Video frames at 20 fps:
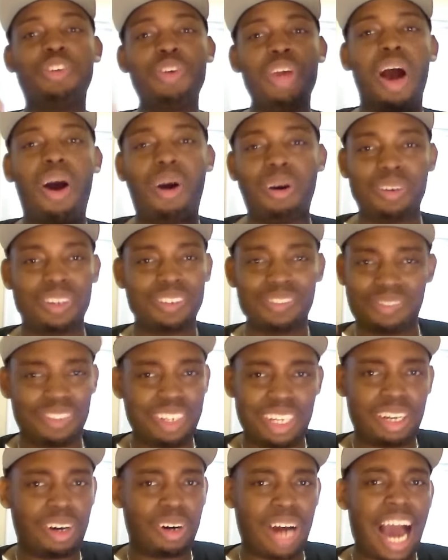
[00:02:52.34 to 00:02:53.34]
what do
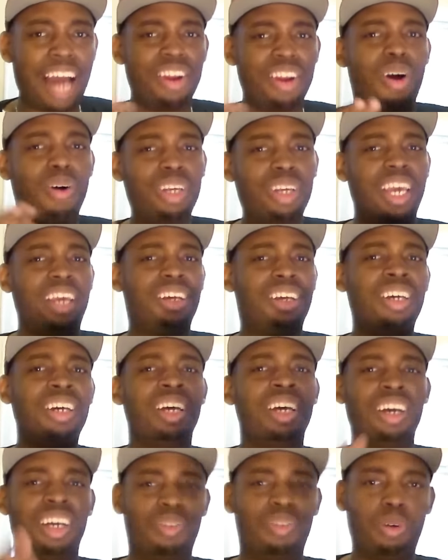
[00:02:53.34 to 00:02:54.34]
y'all, you know, how do y'all
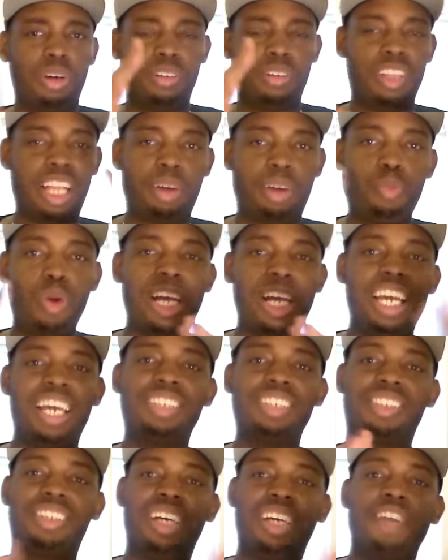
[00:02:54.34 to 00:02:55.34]
get? Like,
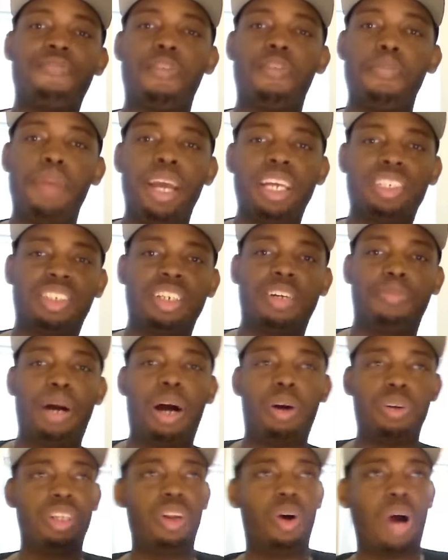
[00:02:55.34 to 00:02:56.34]
what is the
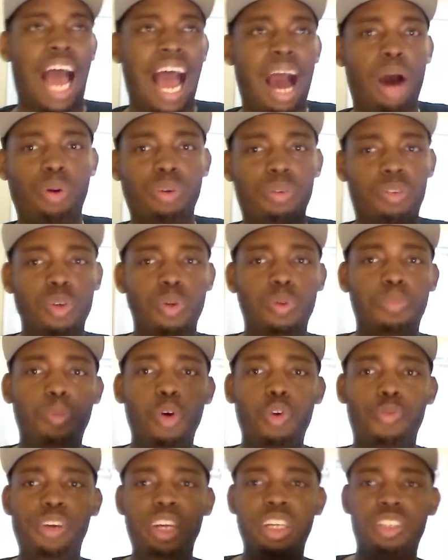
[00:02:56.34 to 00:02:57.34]
information about, you know, how
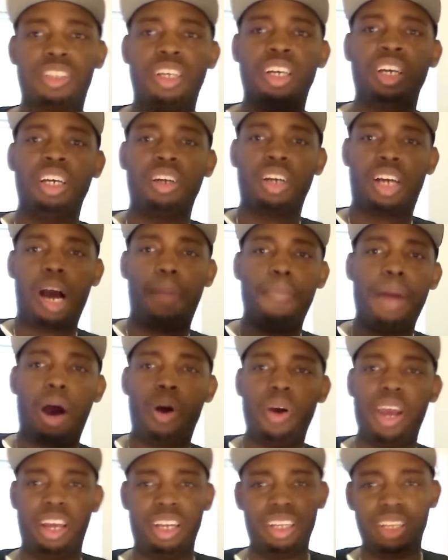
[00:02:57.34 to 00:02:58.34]
do movies
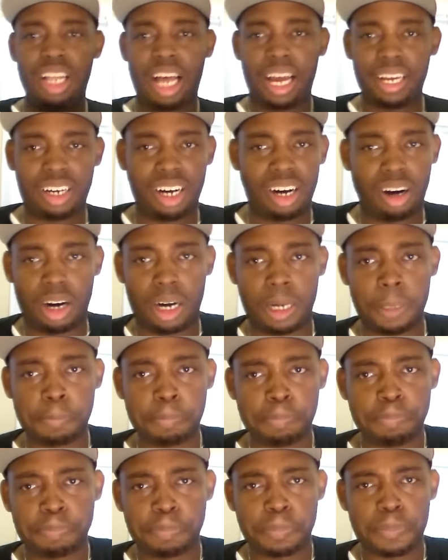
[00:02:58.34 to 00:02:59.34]
come out and like,
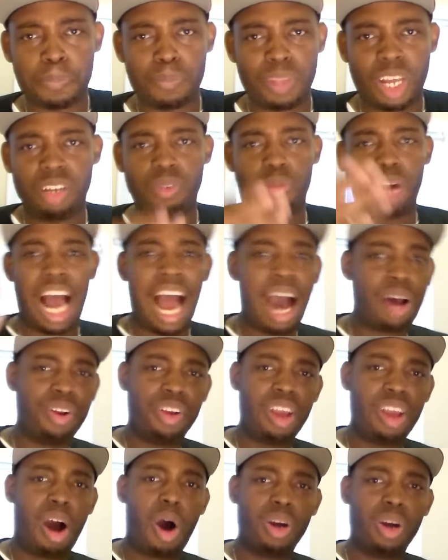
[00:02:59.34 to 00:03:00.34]
uh, well,
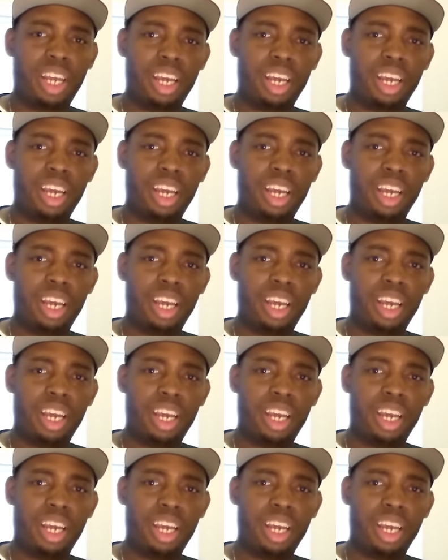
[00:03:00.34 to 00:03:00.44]
how do